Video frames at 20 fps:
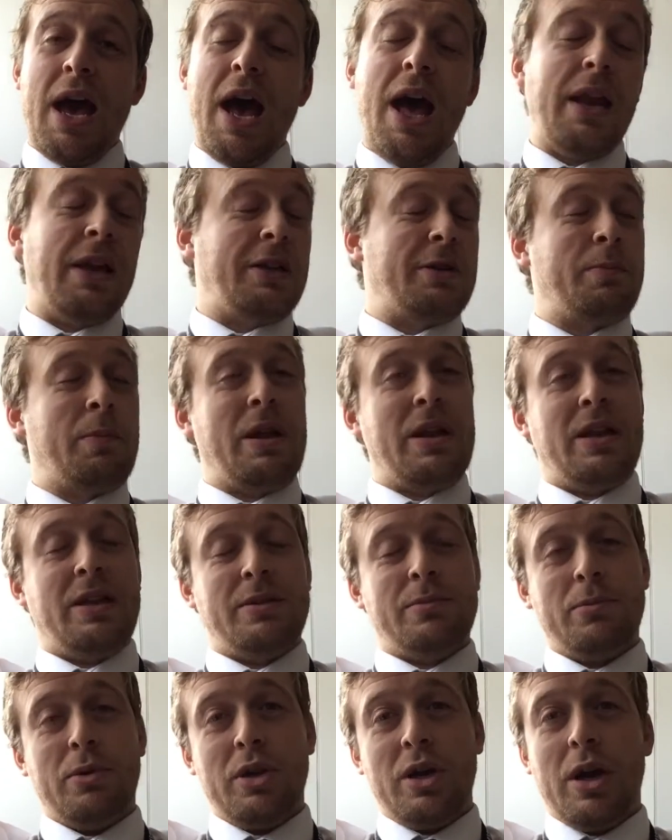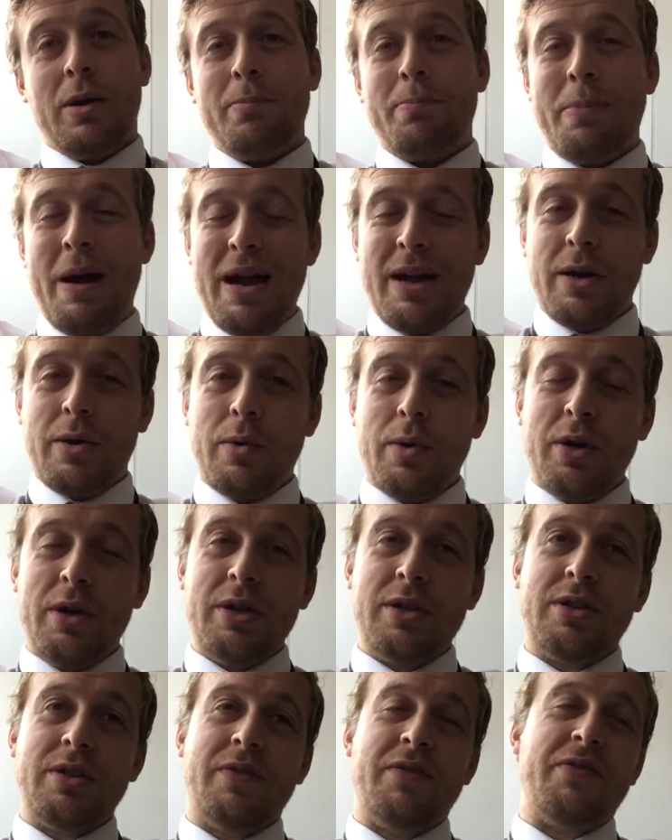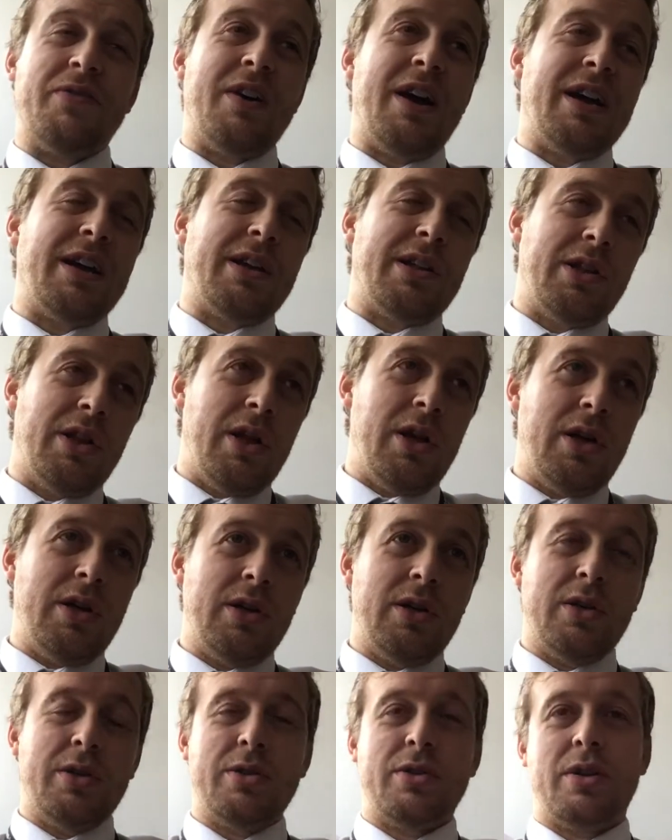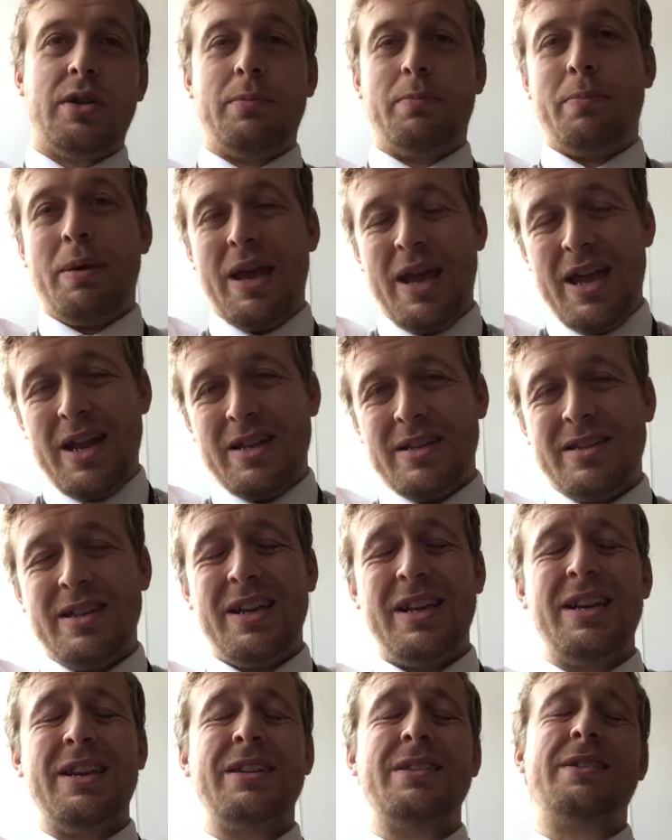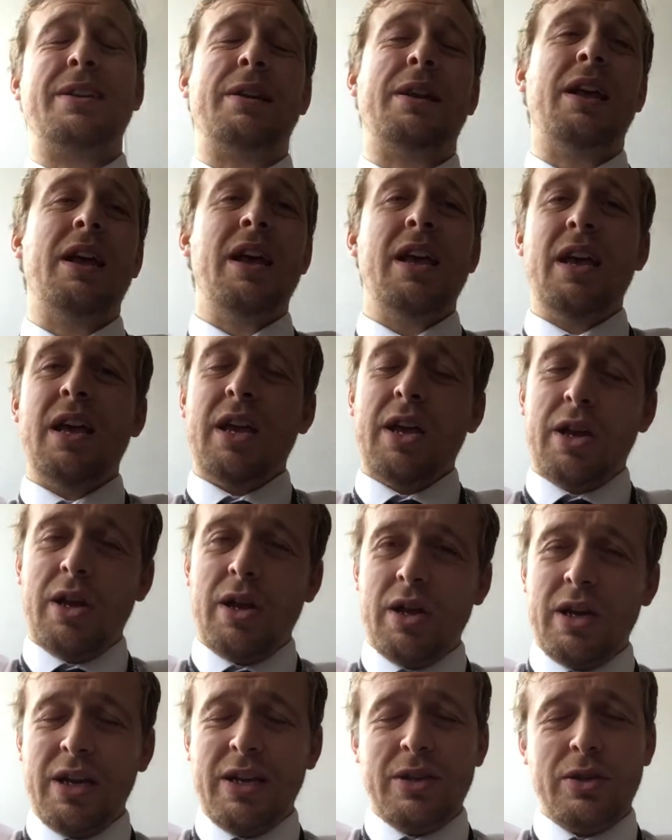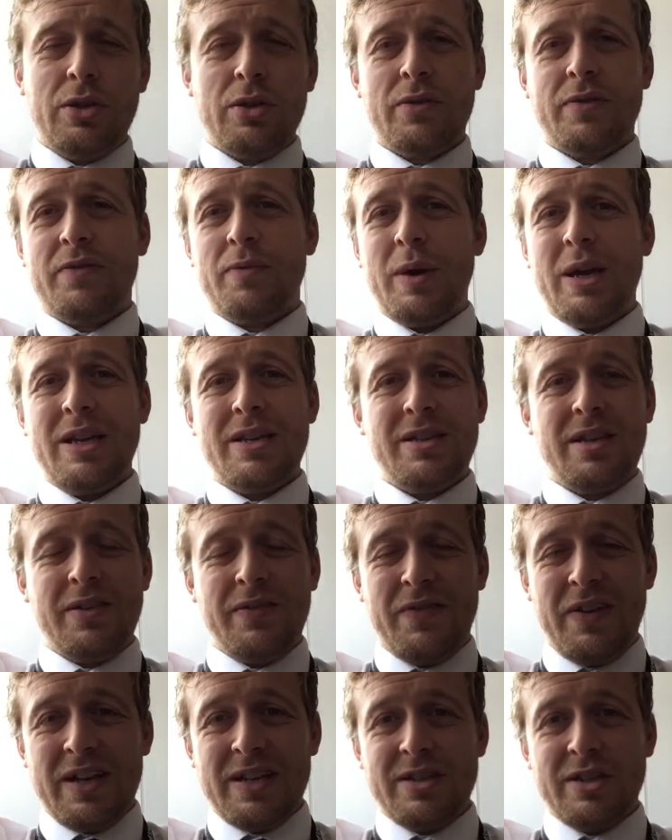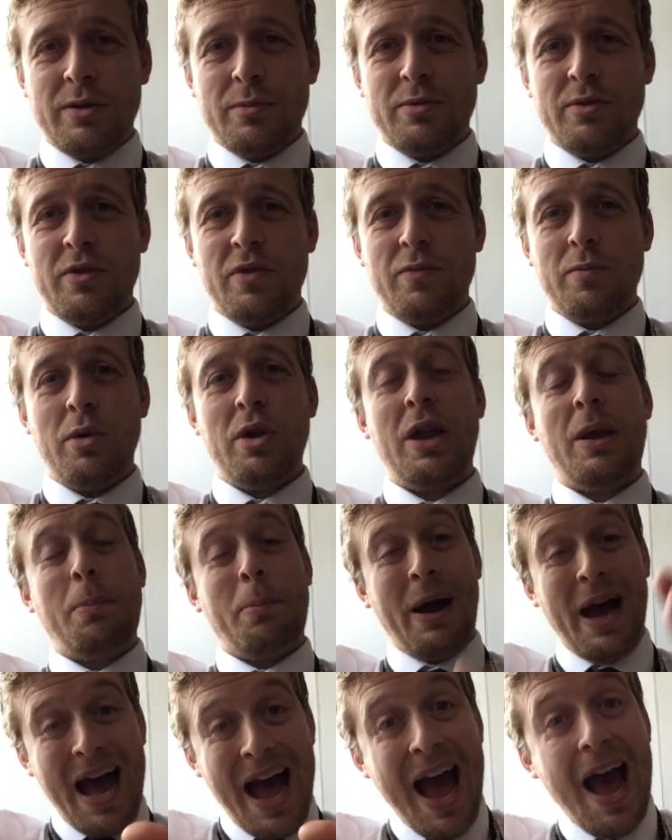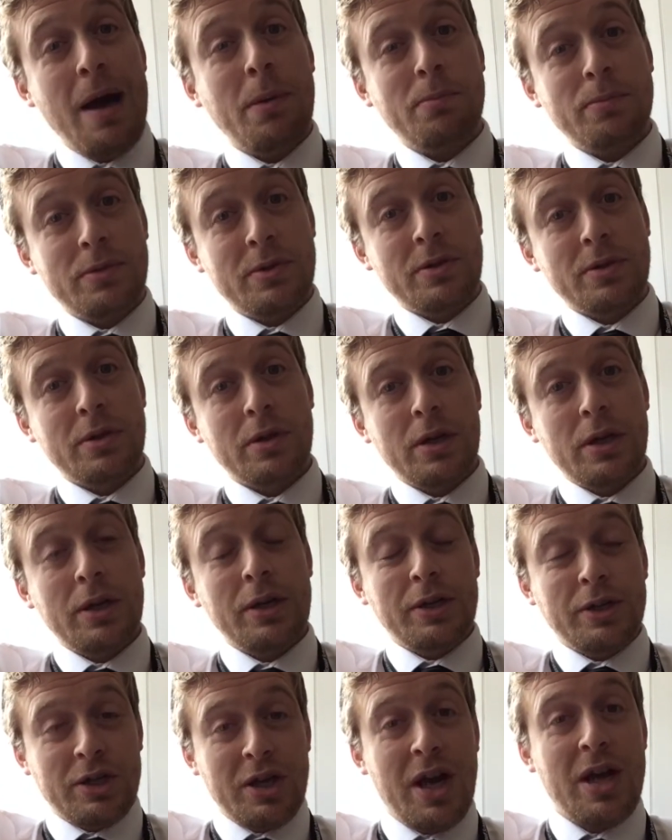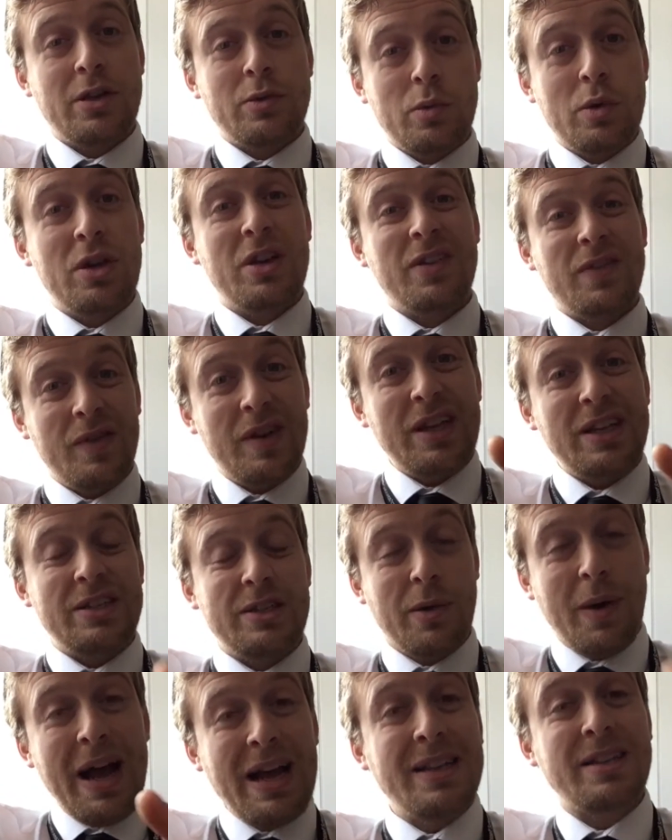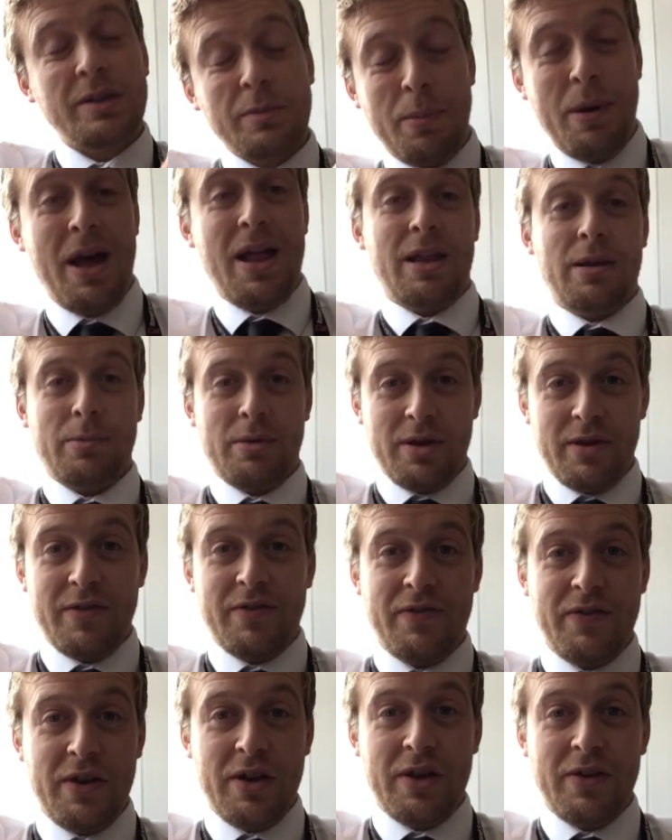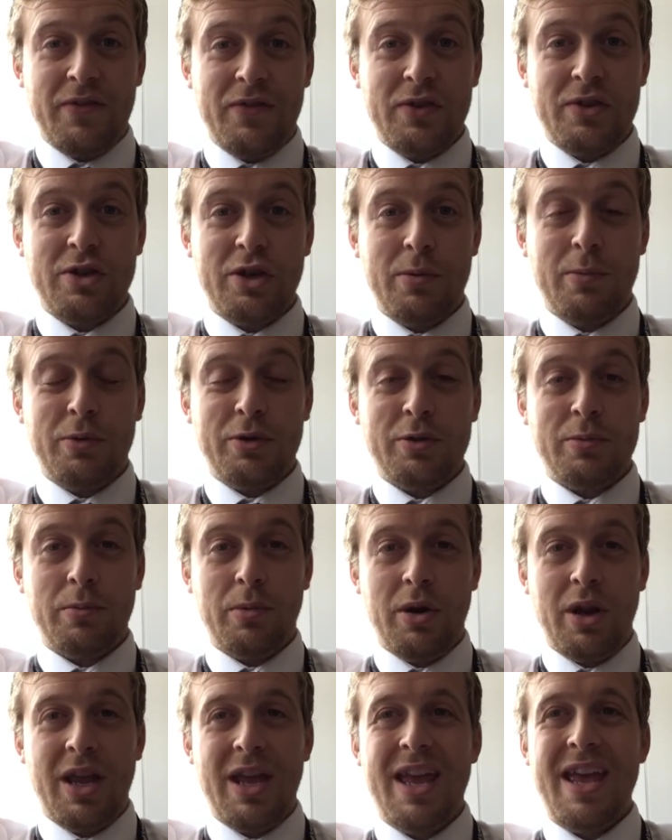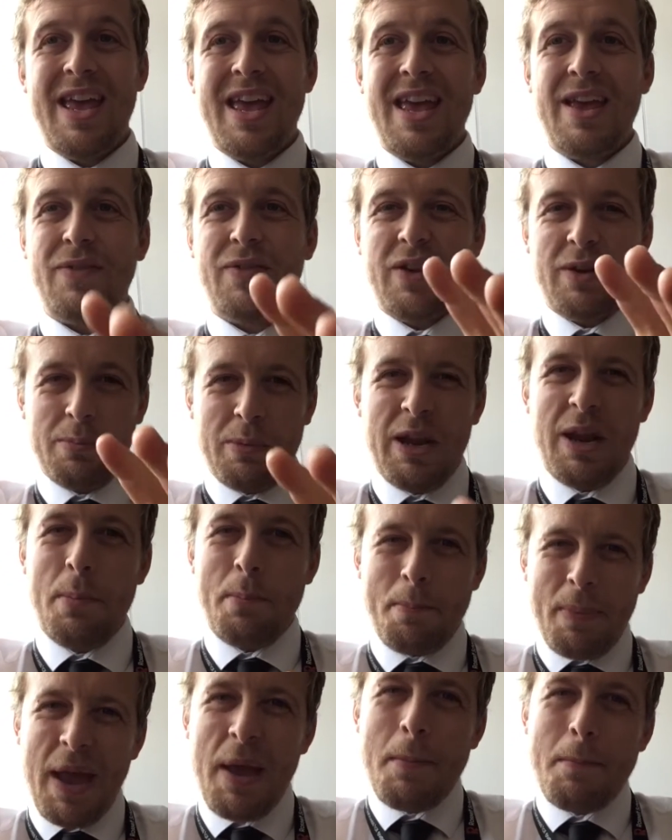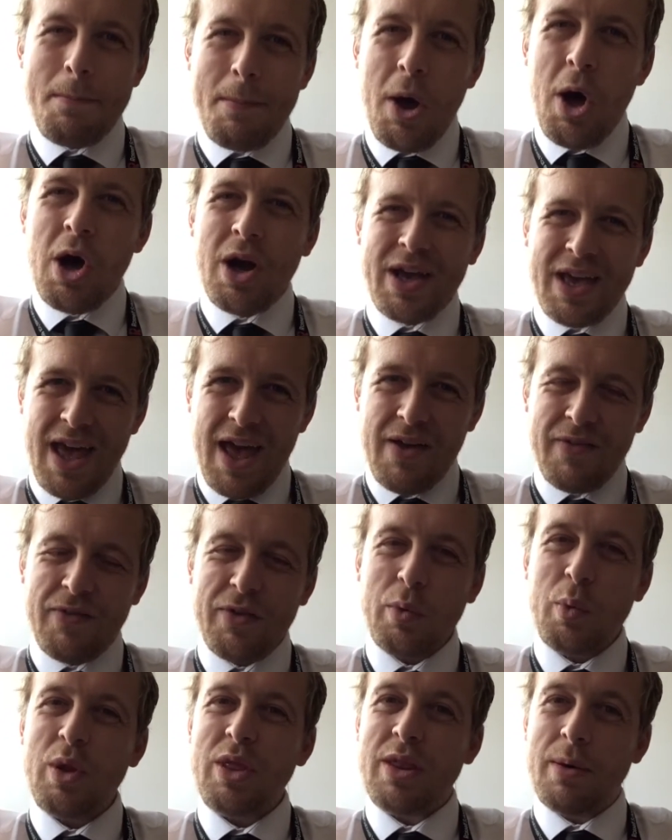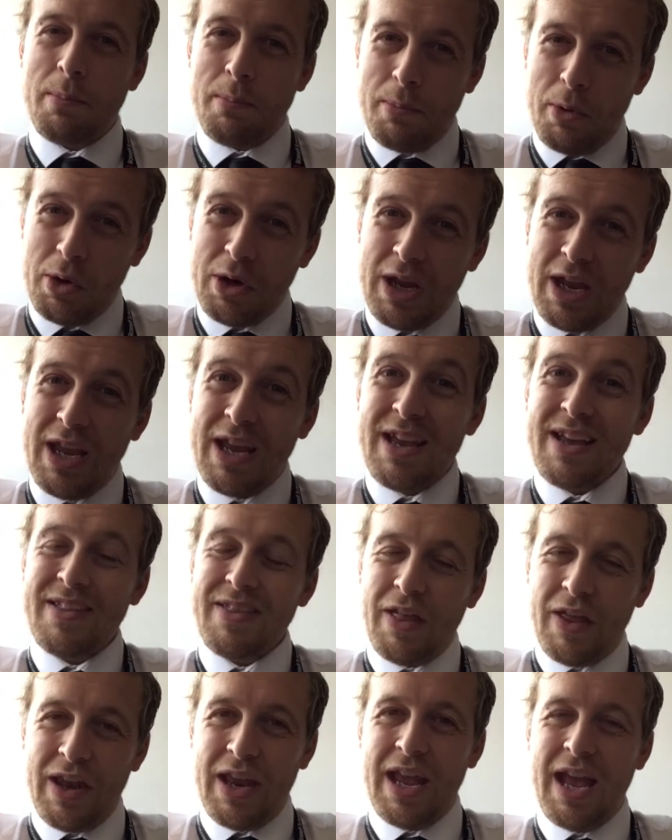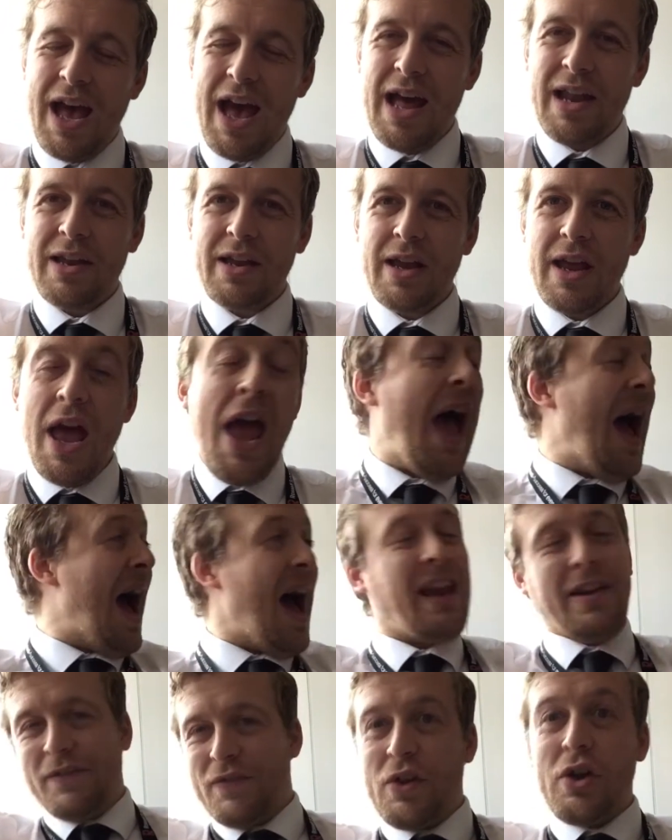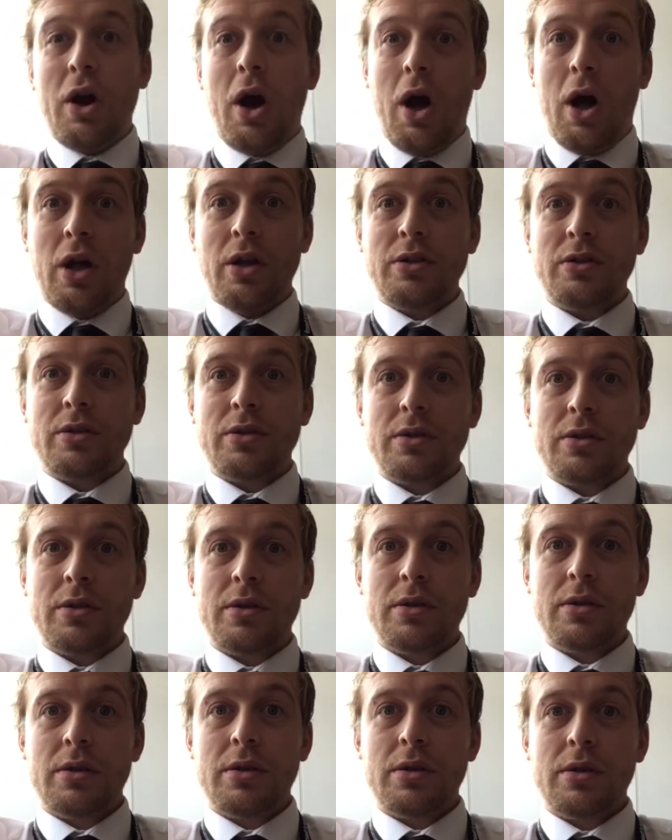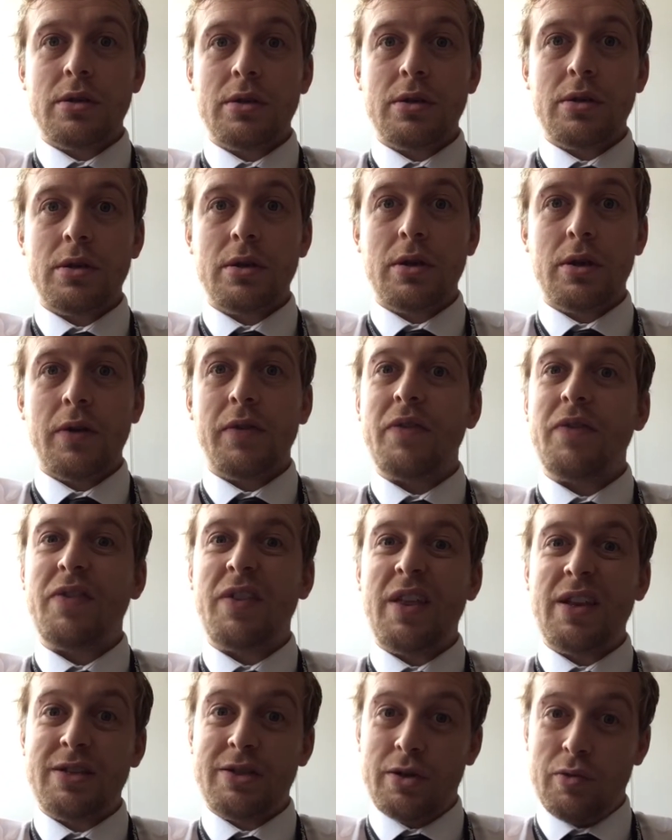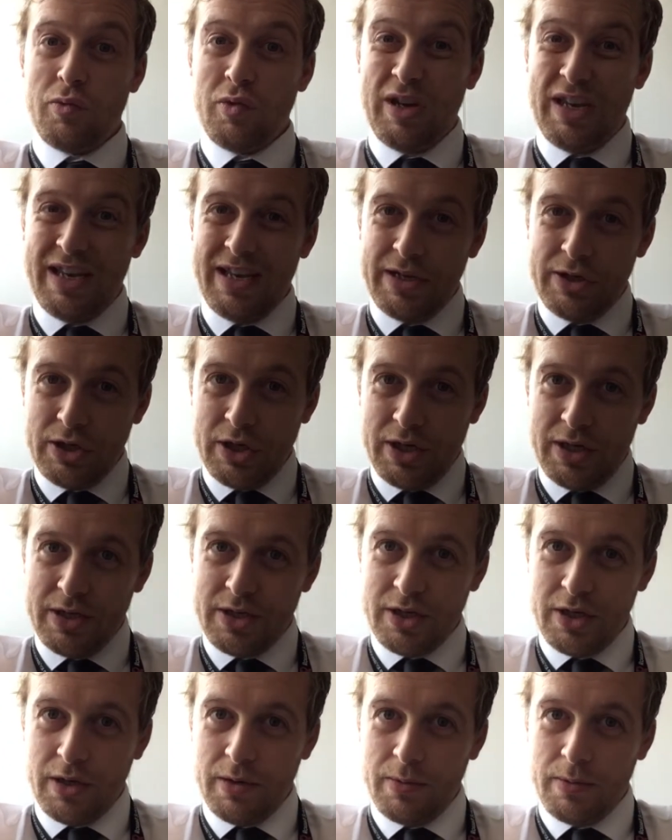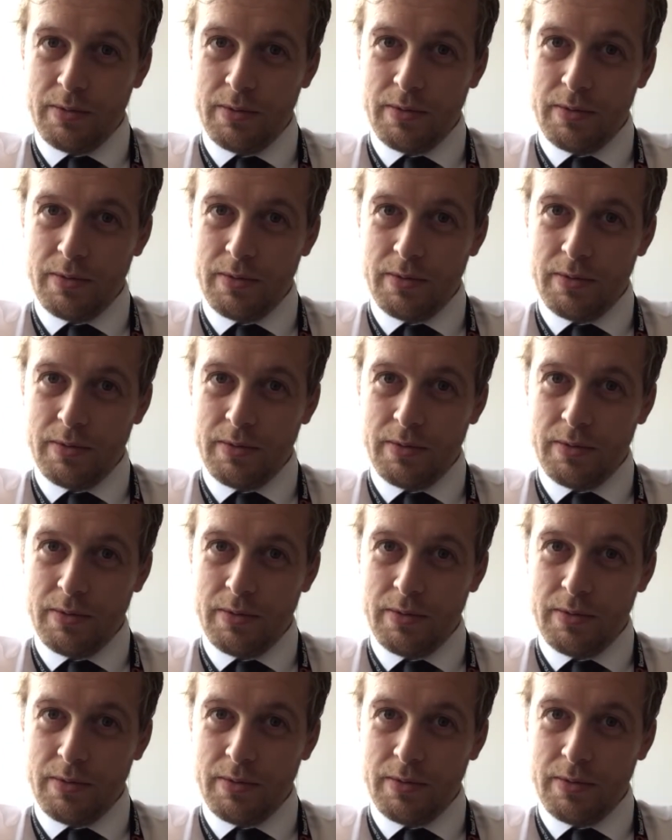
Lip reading: And he spent his money on banquets and fine clothes and paintings, and he just wasted vast sums of money. Perhaps Charles wouldn't have needed to ask Parliament for so much money if he'd been a bit more careful with the money that he had. And of course, there's the religion issue.